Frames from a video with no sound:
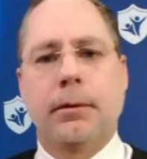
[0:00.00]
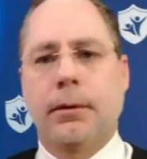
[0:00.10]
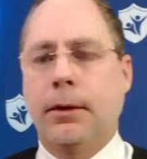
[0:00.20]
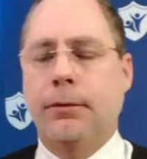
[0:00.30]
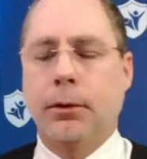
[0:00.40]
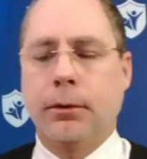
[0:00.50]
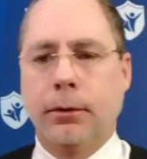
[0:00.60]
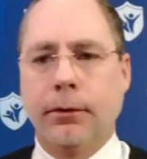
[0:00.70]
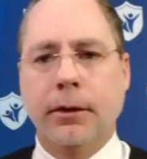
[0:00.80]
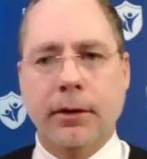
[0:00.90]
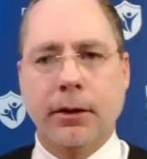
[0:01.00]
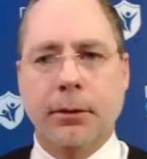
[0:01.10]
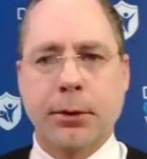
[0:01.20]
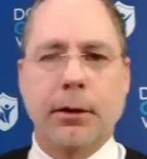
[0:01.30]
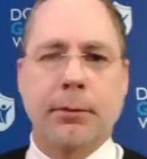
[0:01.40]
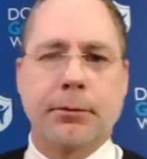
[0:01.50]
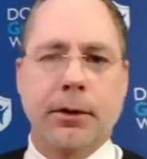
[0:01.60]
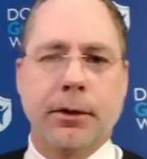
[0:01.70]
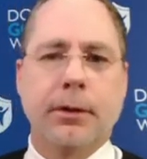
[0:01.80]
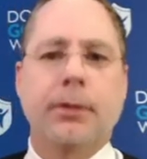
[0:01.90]
if you're using a
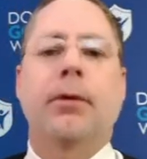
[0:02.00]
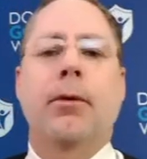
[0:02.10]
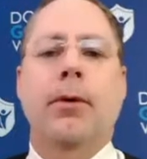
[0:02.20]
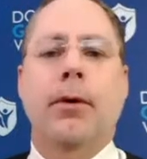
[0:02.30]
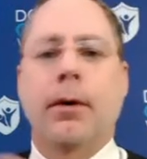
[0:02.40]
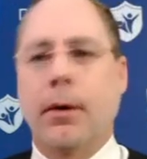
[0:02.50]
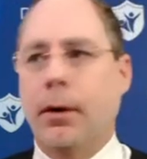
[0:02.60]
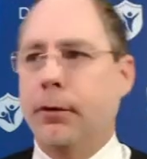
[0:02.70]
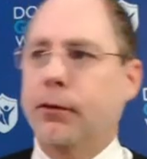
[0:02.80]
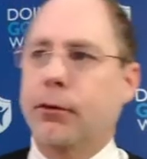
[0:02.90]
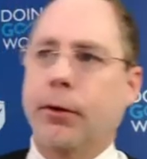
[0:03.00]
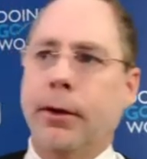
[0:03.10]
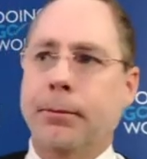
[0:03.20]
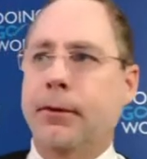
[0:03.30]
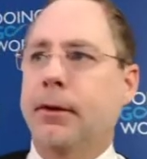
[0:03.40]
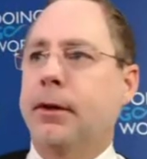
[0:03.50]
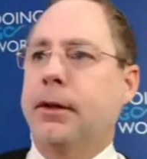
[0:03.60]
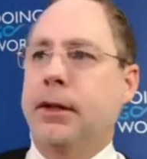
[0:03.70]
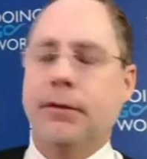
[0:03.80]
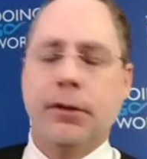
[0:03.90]
teleprompter or a script,
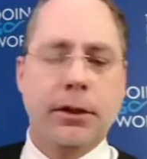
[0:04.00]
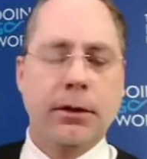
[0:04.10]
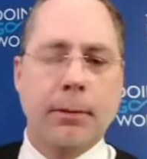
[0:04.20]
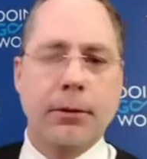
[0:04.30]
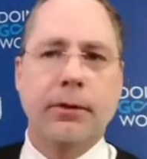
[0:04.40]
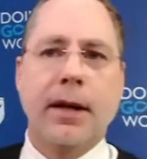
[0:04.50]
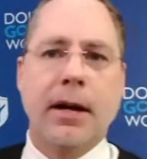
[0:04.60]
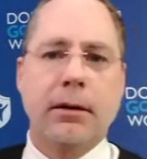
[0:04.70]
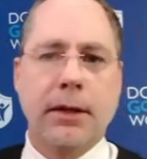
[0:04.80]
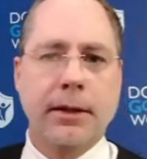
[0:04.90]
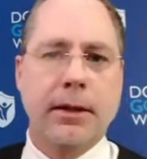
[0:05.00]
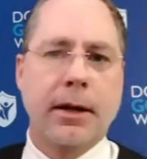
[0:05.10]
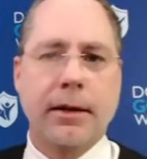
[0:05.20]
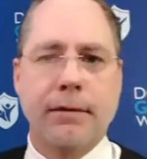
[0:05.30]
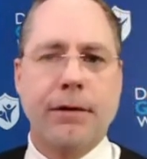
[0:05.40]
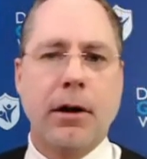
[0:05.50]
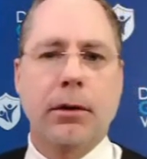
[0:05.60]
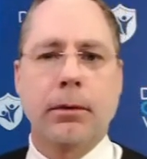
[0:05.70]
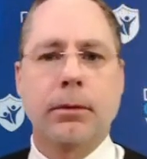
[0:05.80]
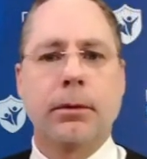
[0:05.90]
even here, I'm using an outline that I can
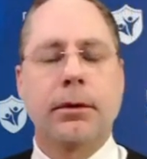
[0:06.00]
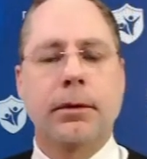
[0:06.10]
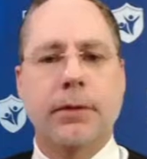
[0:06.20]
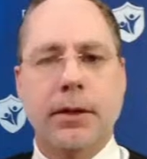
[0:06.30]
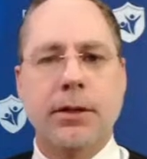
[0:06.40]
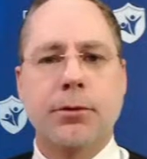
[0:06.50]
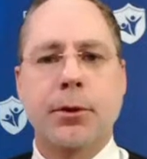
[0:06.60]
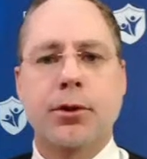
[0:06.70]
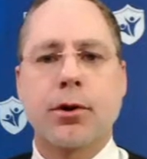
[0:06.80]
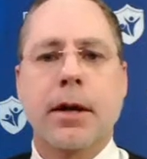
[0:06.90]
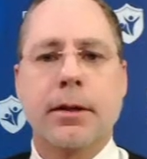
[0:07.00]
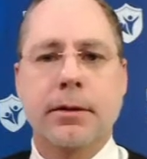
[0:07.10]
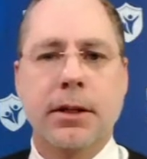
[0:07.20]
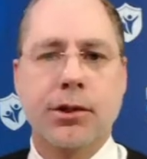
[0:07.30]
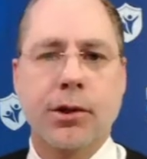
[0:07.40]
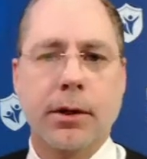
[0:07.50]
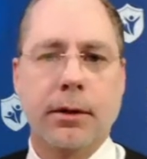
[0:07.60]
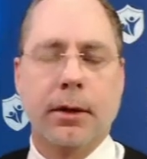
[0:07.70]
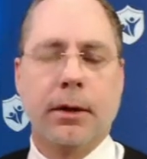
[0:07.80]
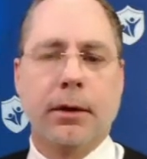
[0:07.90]
follow to teach, but try and teach it
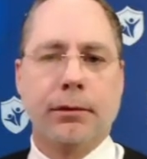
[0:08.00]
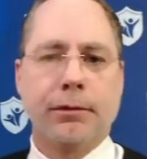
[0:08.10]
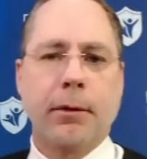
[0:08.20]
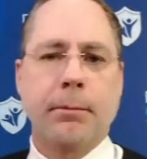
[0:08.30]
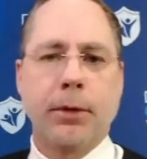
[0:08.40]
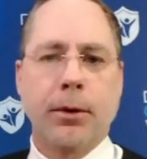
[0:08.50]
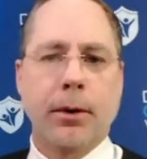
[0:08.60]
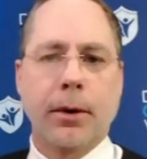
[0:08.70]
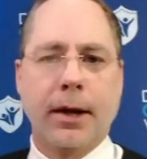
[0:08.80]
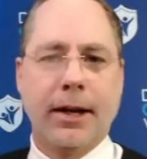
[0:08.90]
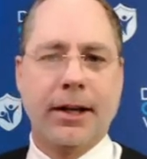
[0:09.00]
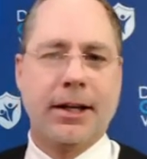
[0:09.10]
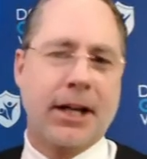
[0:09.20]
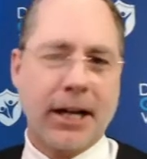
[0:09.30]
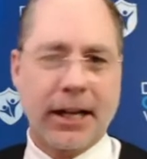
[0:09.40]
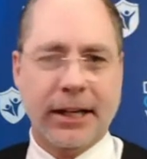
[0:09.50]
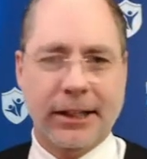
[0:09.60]
from your gut.